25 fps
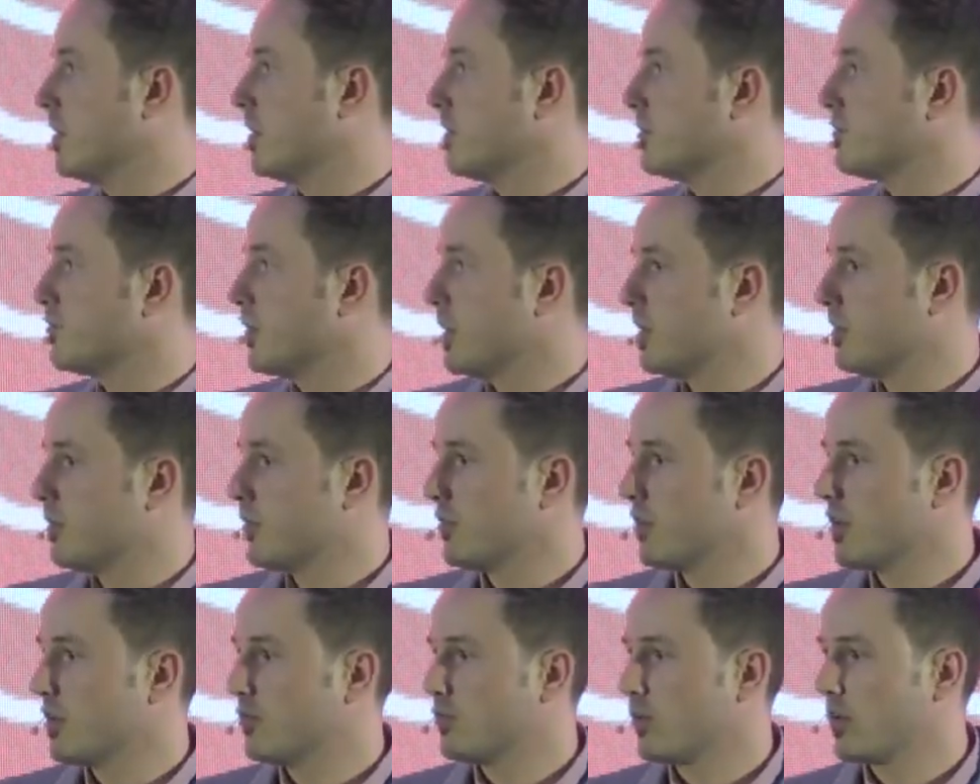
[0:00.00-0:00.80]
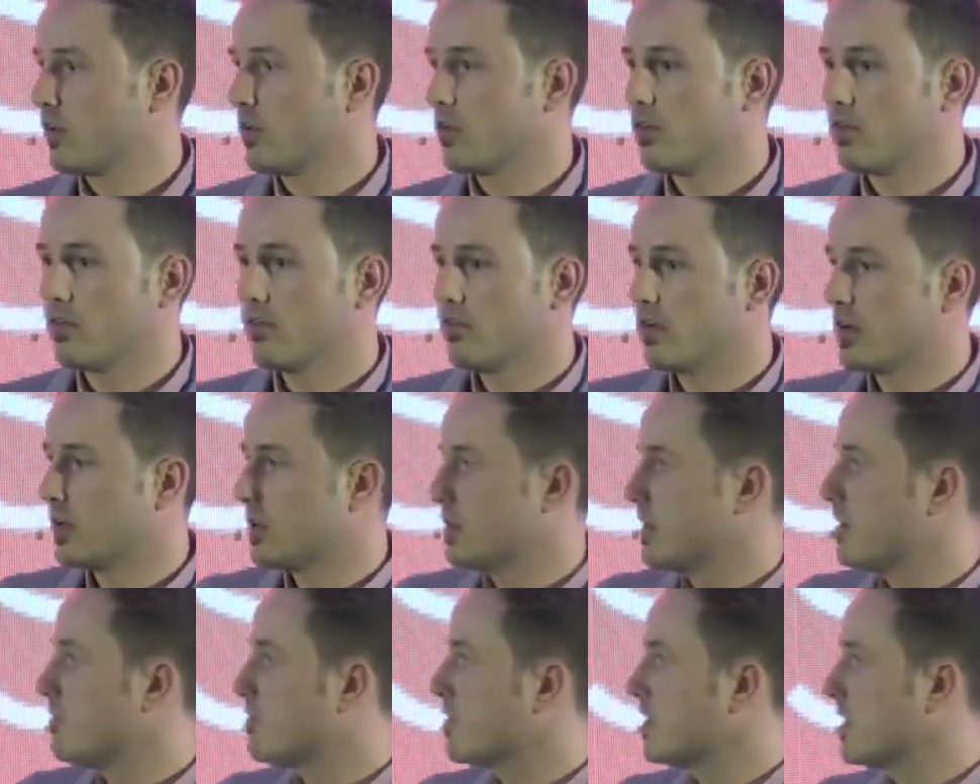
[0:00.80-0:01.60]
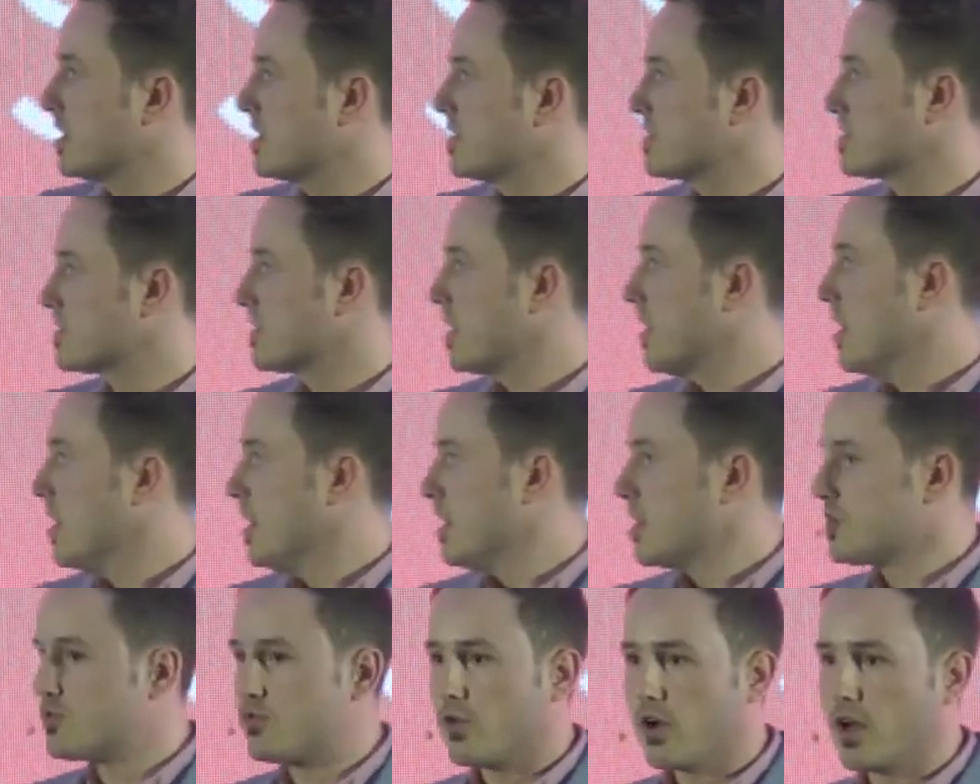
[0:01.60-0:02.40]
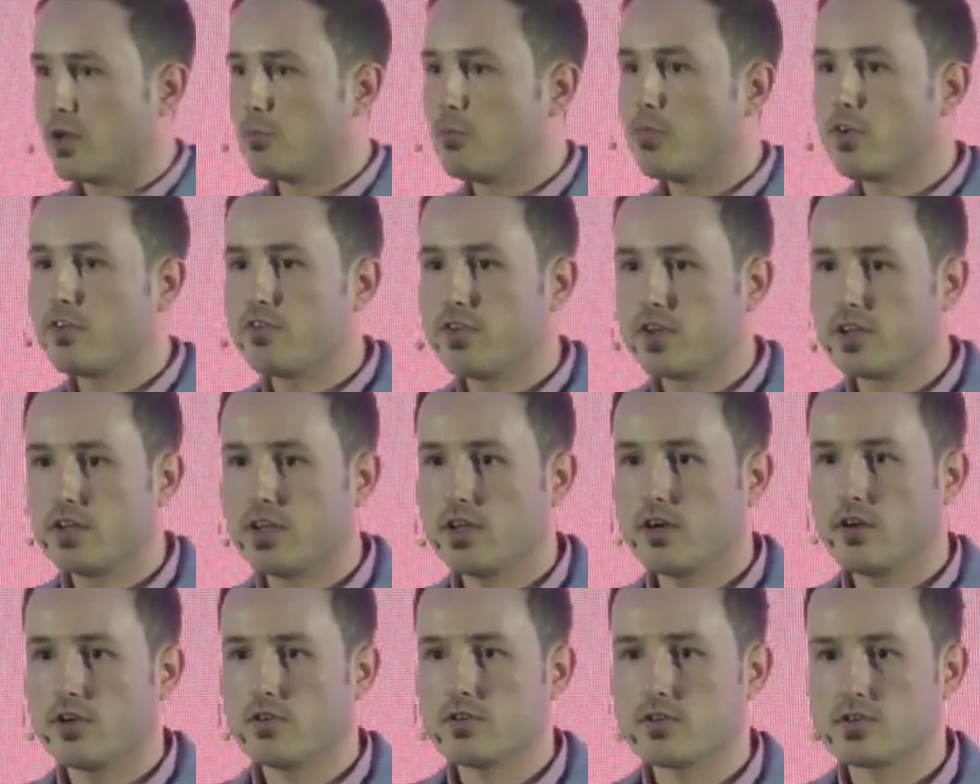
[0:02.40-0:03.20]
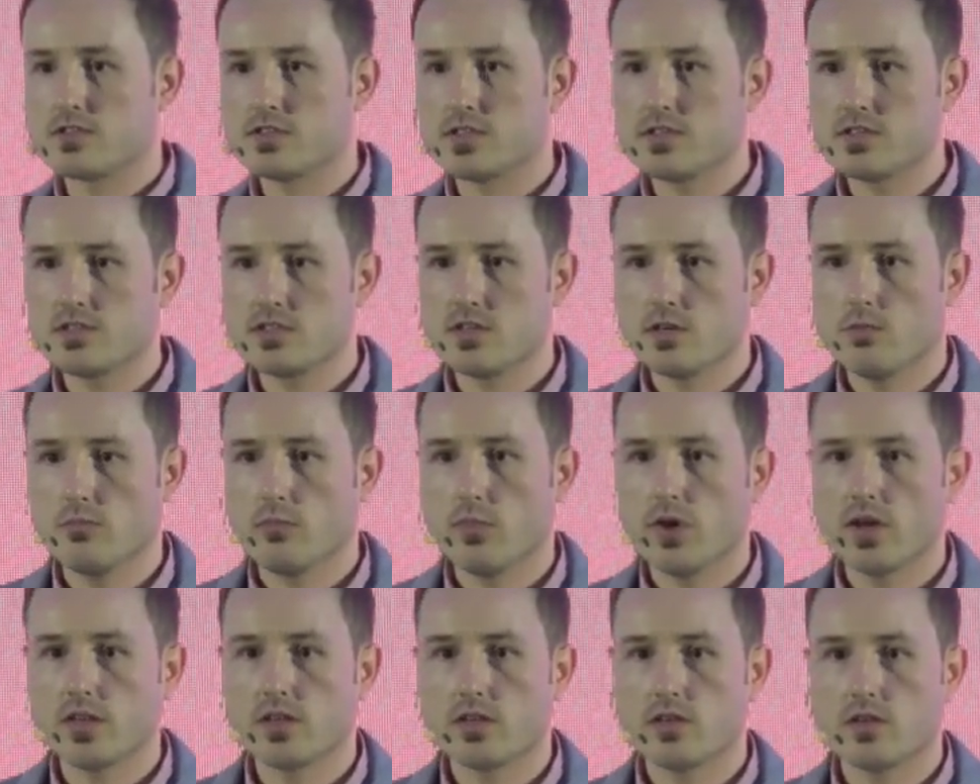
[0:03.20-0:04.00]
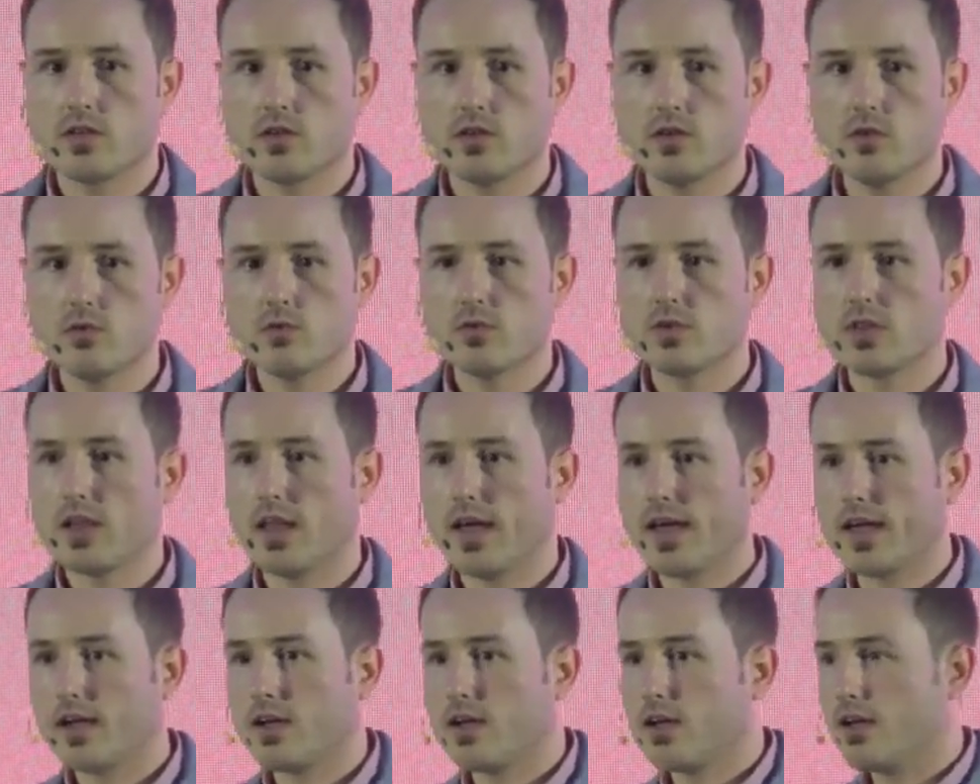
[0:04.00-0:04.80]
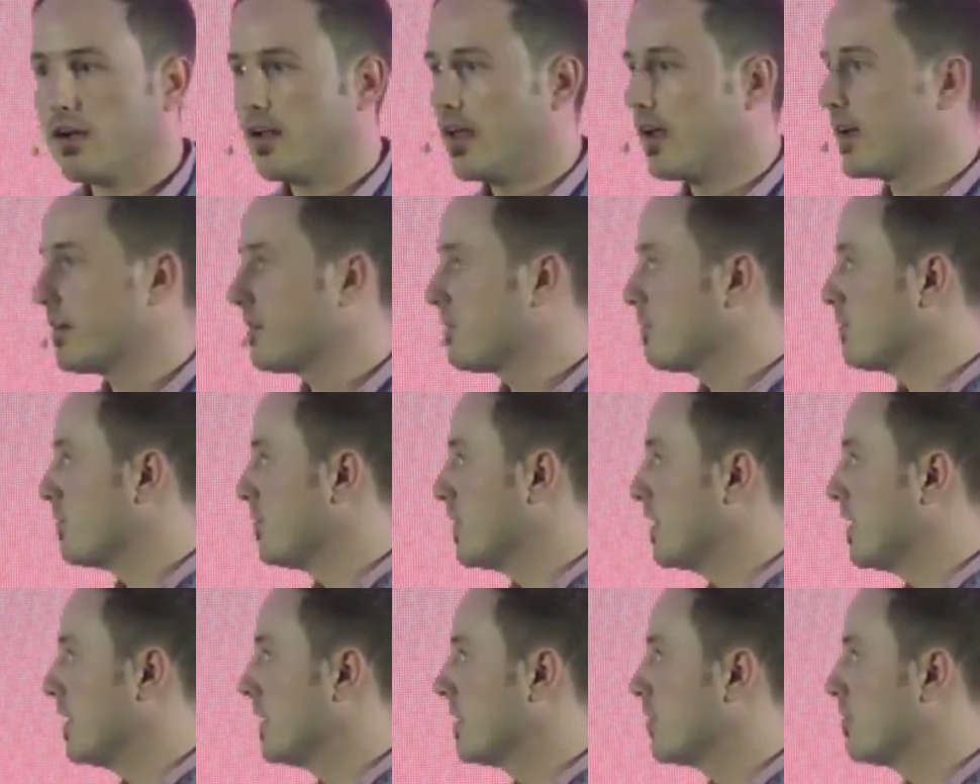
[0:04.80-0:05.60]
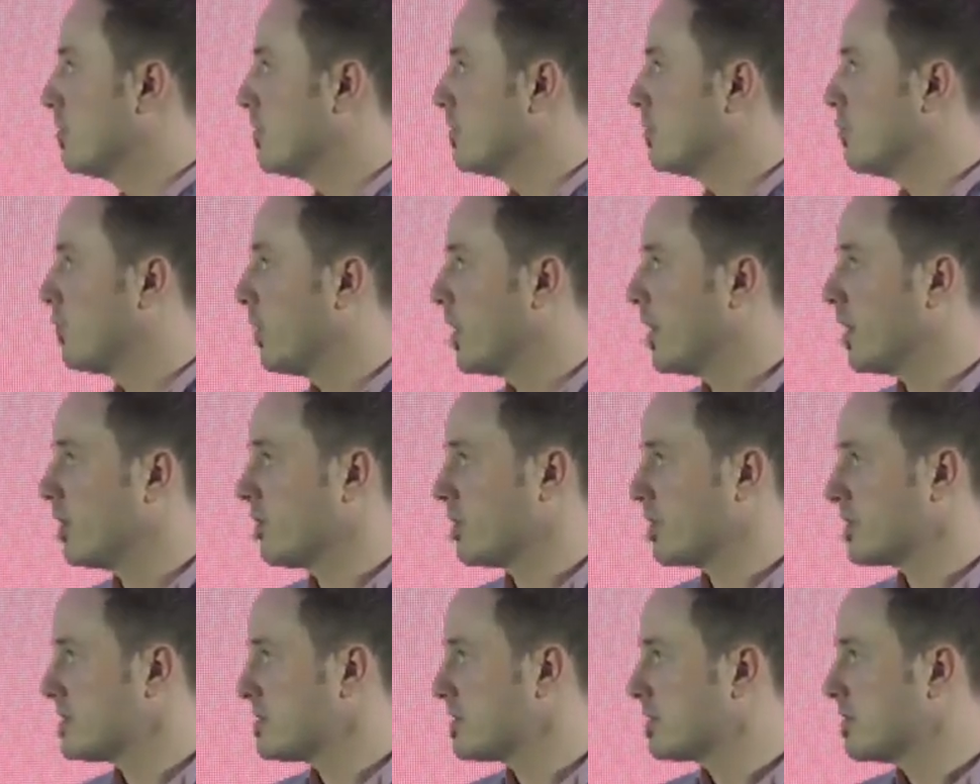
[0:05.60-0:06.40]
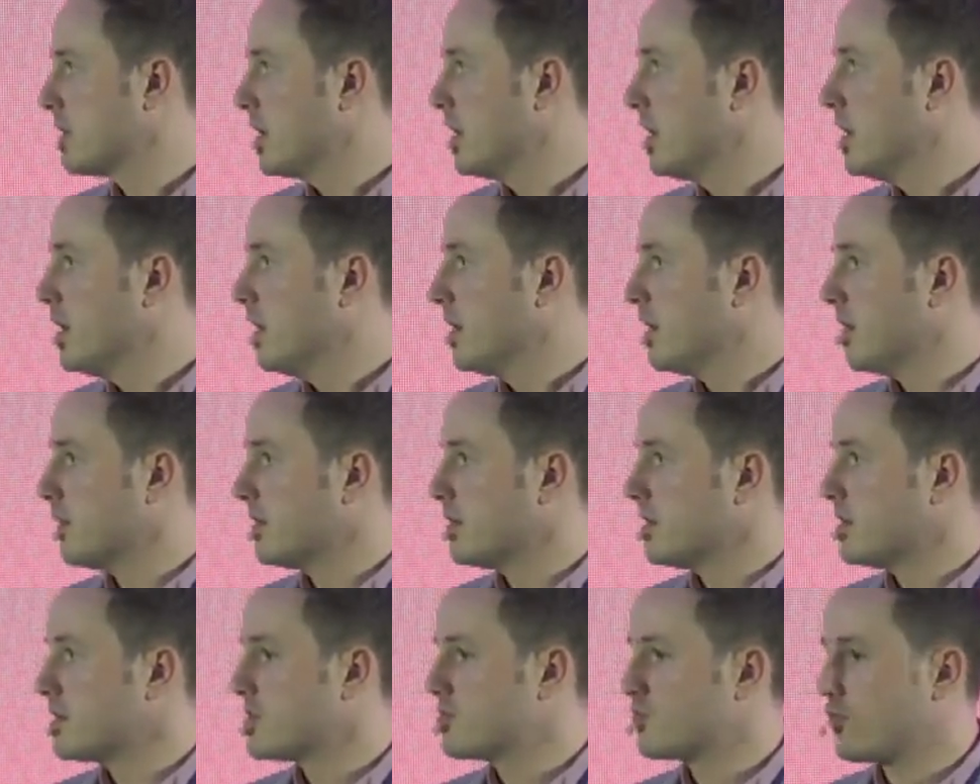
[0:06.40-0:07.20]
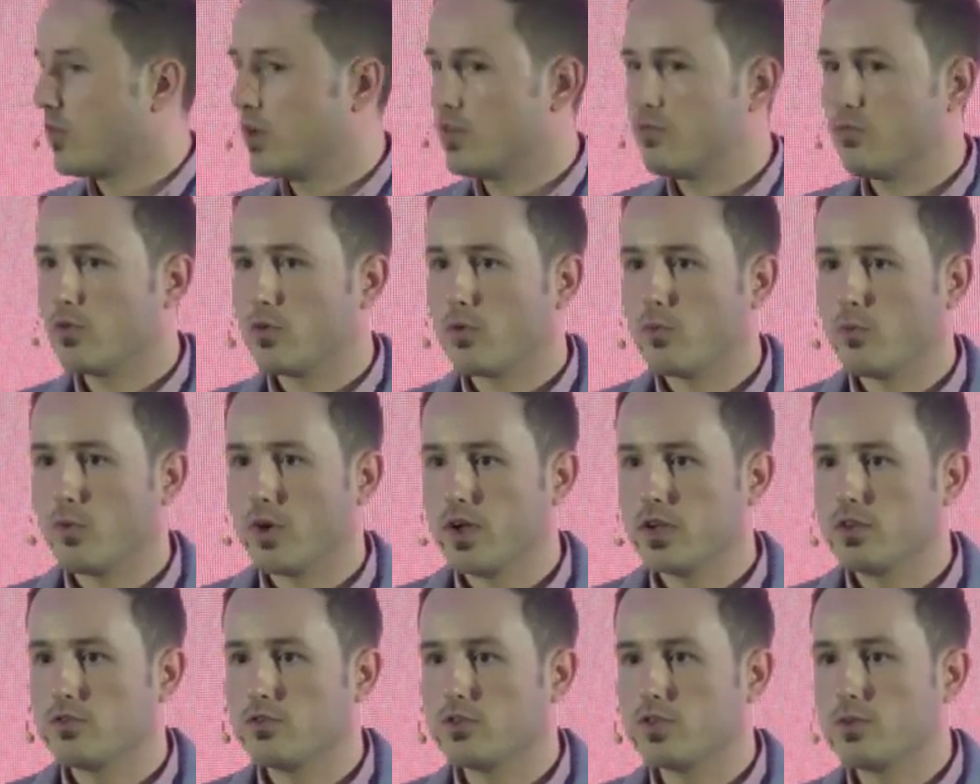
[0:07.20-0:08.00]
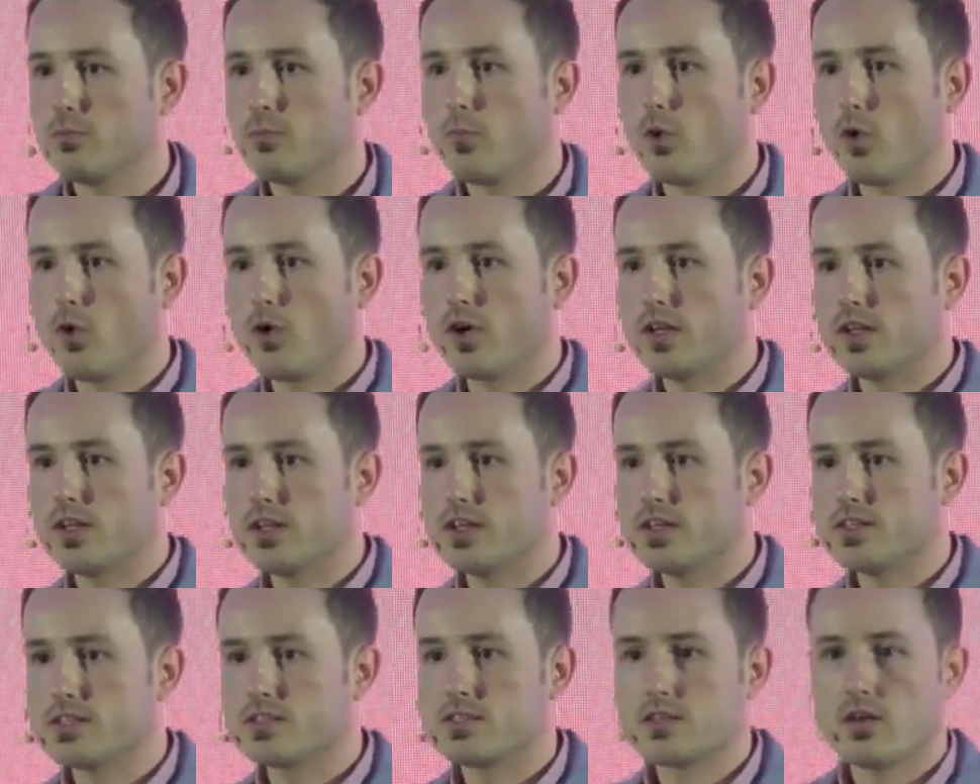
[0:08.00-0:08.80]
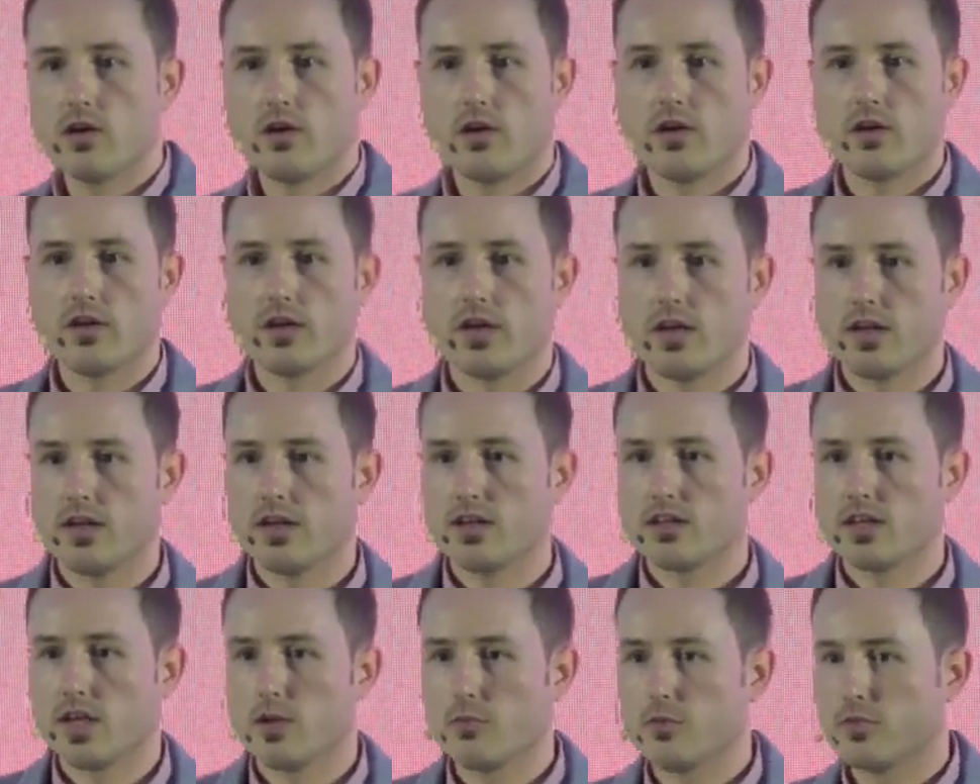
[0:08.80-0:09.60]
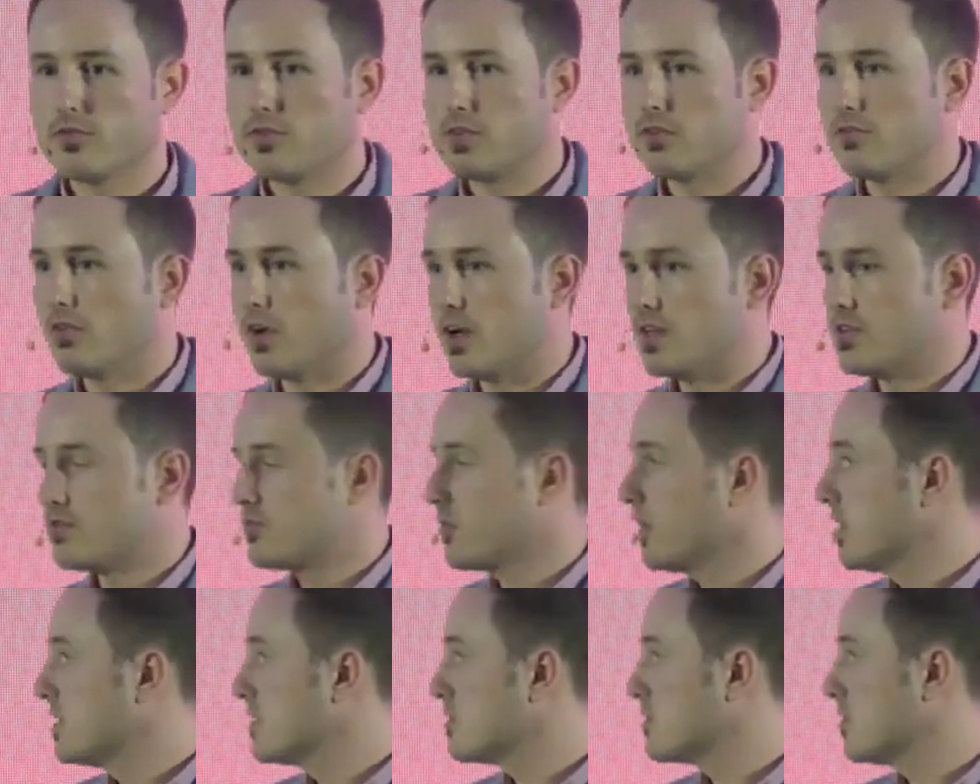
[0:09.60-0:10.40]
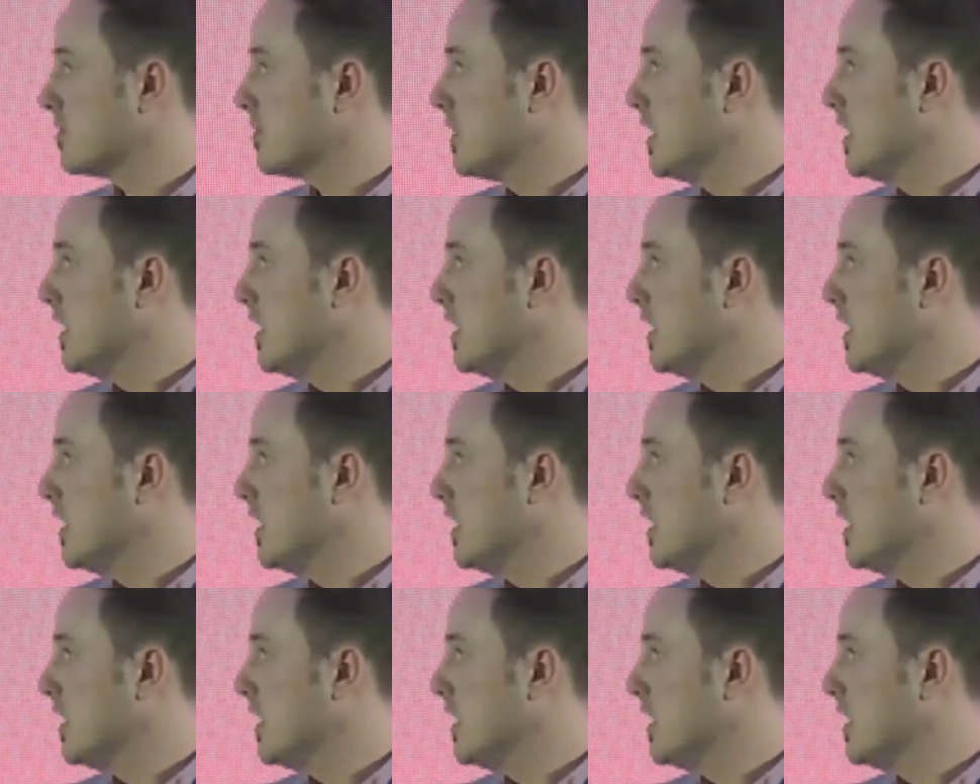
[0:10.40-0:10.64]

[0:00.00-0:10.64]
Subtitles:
trained your network, you converted, everything is running perfectly on your system, but you would like really good way or a straightforward way to deploy this on any type of device, right? So